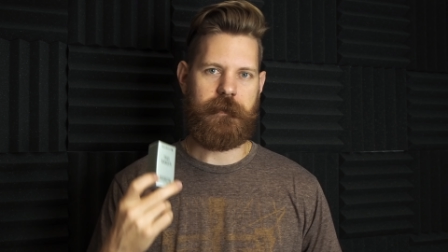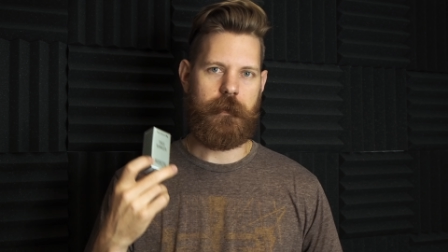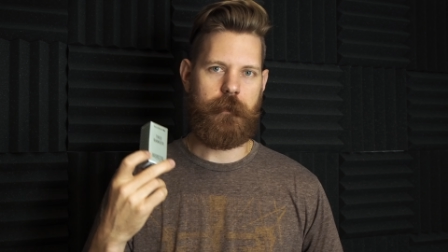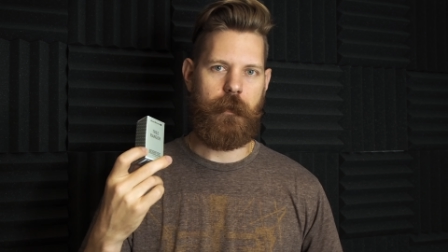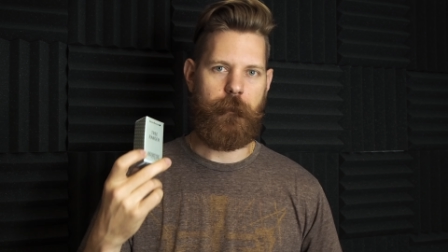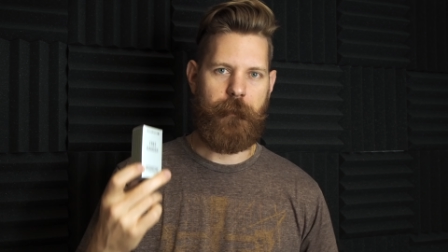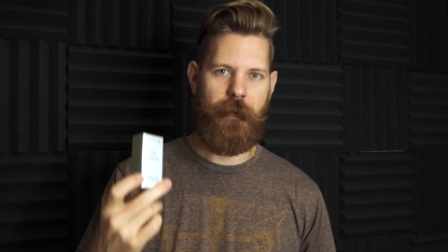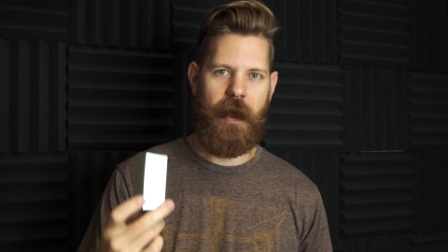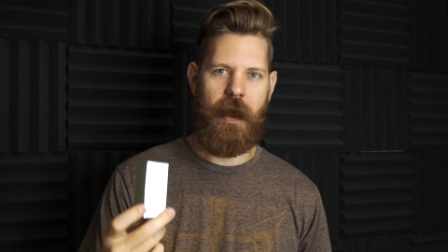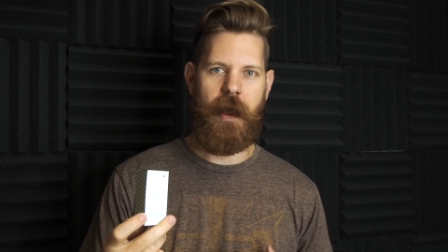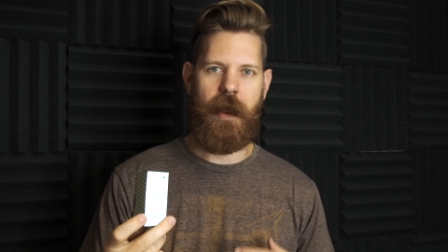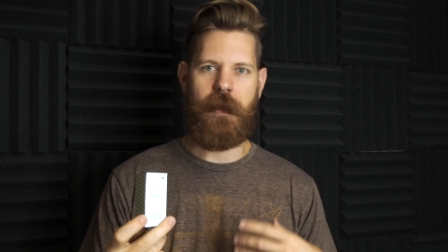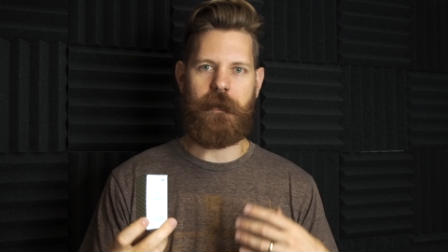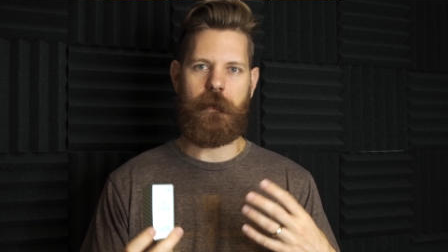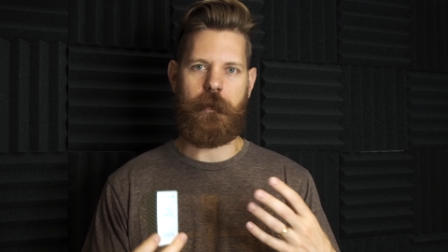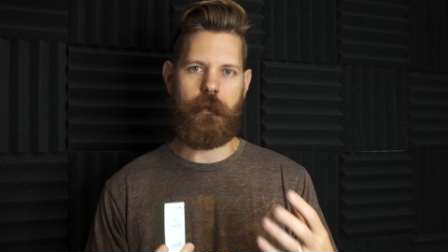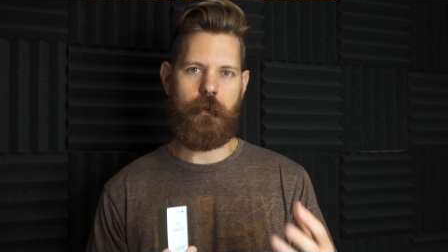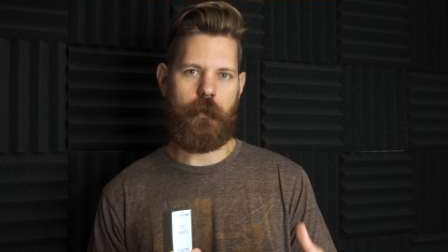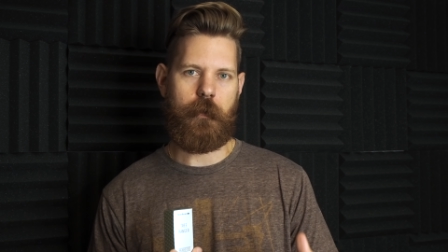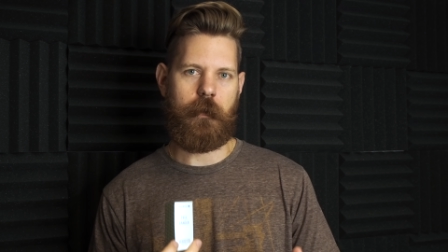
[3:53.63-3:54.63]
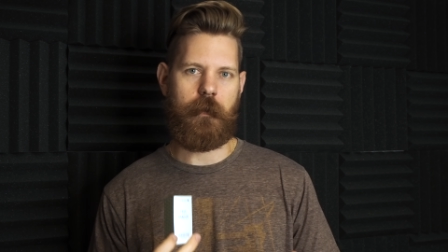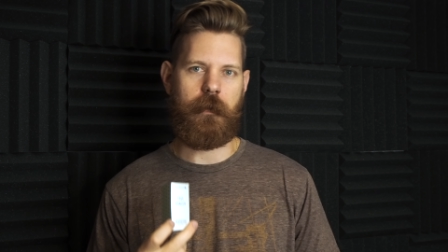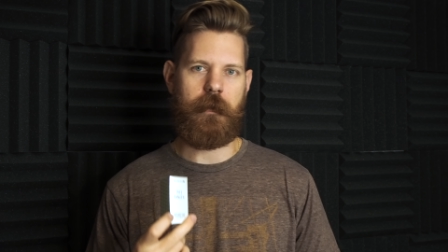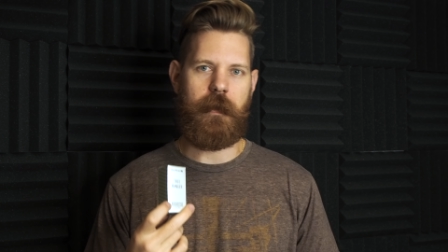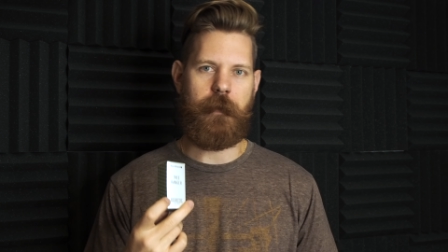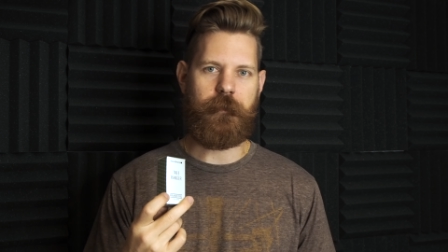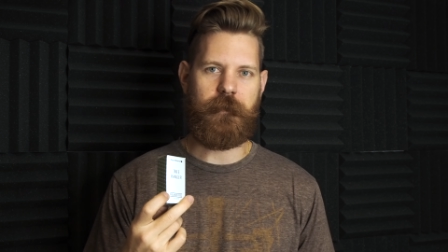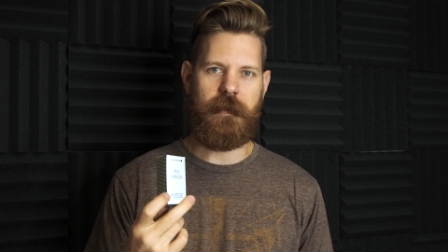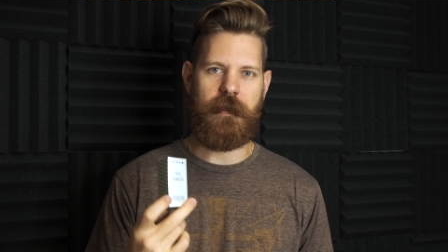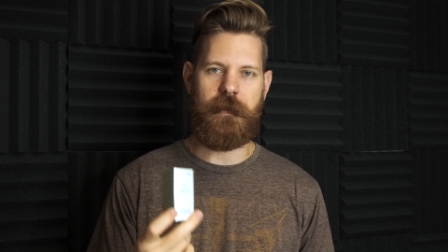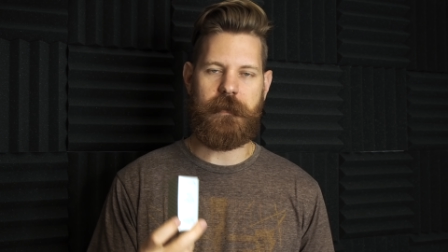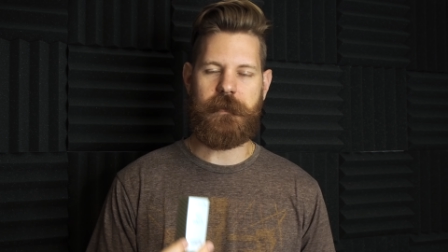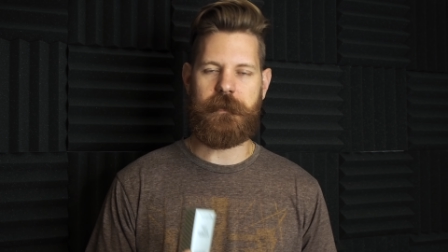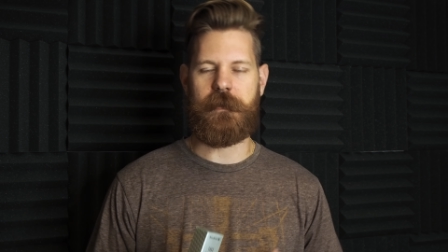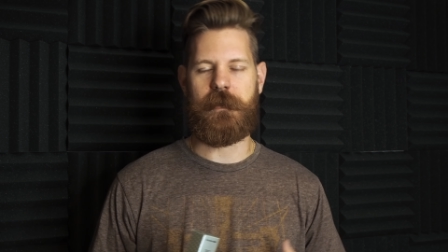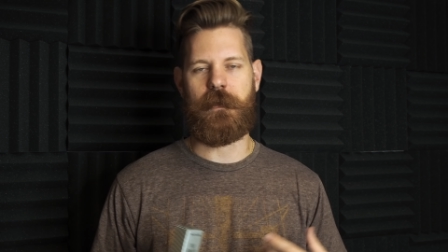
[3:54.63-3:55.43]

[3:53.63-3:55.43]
so the pine, the eucalyptus,